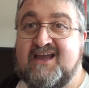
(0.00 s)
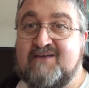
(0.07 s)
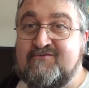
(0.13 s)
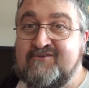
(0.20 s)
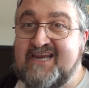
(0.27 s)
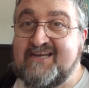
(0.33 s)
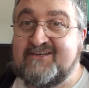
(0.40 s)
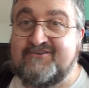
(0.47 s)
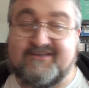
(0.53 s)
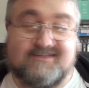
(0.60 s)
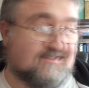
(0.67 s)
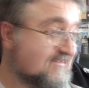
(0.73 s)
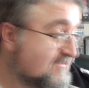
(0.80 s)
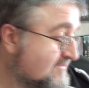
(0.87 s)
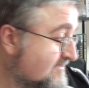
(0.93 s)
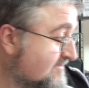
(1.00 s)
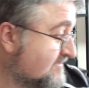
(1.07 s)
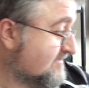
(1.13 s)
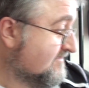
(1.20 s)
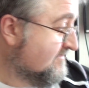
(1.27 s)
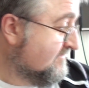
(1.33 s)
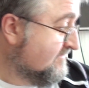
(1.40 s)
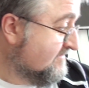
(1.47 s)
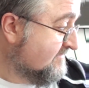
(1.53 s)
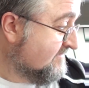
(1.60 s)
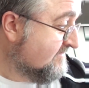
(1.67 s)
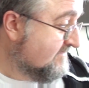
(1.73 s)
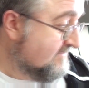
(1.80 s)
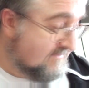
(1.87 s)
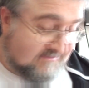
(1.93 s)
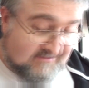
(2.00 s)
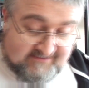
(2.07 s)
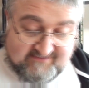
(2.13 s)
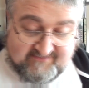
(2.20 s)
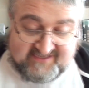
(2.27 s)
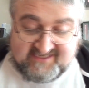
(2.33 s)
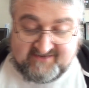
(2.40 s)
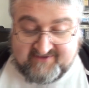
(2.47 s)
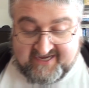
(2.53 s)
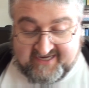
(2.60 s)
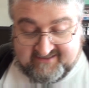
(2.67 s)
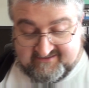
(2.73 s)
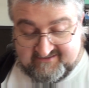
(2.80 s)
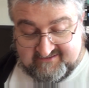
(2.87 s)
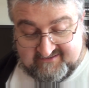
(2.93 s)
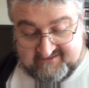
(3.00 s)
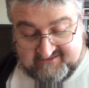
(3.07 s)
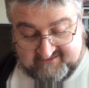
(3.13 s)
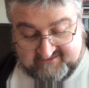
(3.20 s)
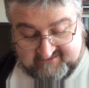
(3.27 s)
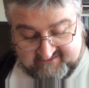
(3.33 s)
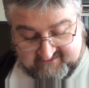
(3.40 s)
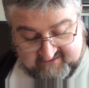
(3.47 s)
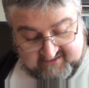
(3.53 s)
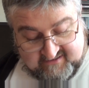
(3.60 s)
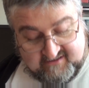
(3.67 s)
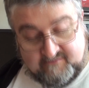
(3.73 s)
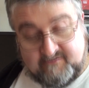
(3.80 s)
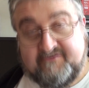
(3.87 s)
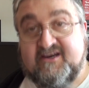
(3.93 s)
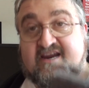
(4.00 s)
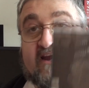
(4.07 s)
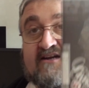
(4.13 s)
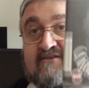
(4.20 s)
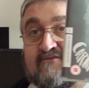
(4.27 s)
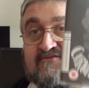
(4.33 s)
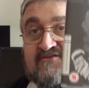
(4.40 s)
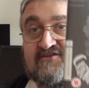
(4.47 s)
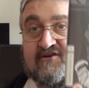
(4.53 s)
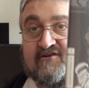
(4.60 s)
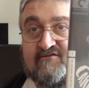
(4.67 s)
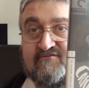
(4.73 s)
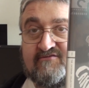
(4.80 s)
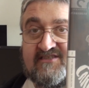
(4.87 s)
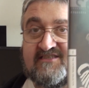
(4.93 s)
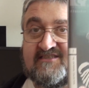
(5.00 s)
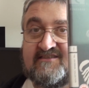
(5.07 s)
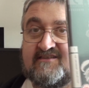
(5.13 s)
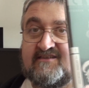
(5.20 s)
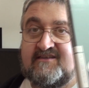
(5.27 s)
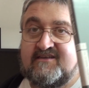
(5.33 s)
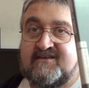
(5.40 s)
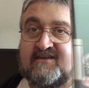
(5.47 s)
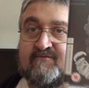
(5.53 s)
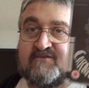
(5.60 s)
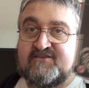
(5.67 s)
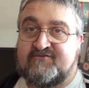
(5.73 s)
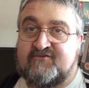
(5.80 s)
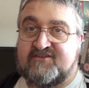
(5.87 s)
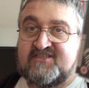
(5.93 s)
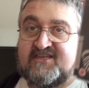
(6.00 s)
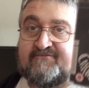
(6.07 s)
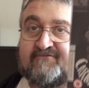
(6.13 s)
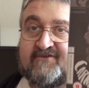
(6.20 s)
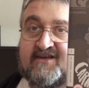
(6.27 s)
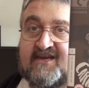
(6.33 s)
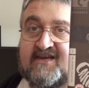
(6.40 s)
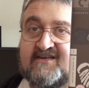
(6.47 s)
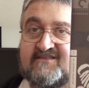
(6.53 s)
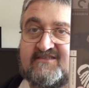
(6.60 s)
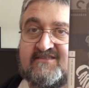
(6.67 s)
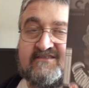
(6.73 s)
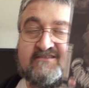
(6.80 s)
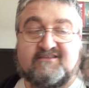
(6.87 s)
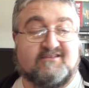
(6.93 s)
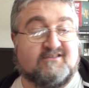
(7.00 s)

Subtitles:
I will get to it. I'm a busy man. Carnival of Souls, which I've not seen for years.